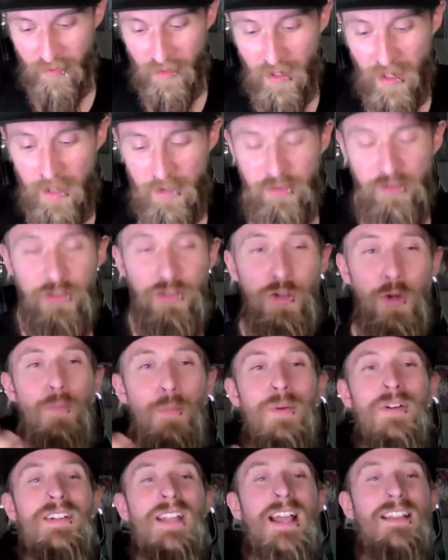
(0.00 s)
It's
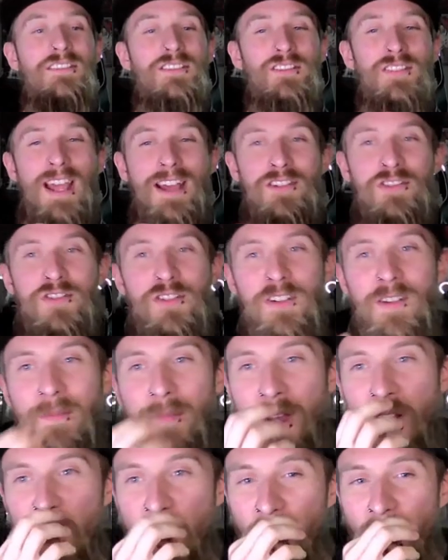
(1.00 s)
super dense texture in the
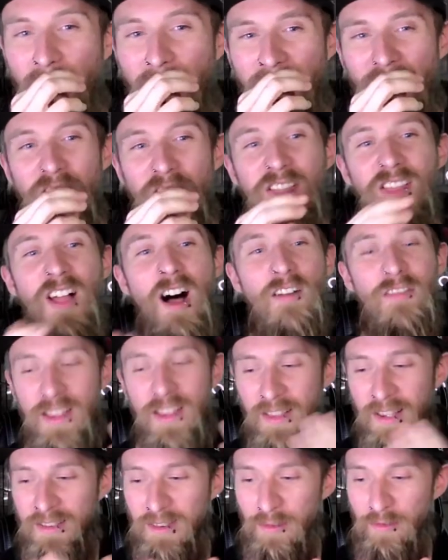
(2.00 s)
middle. I love it.
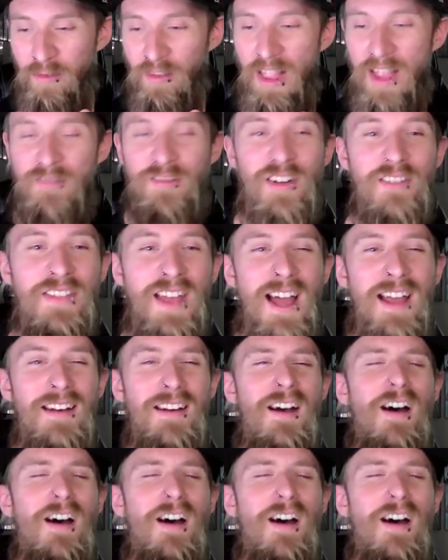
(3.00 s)
Like the flavor of that.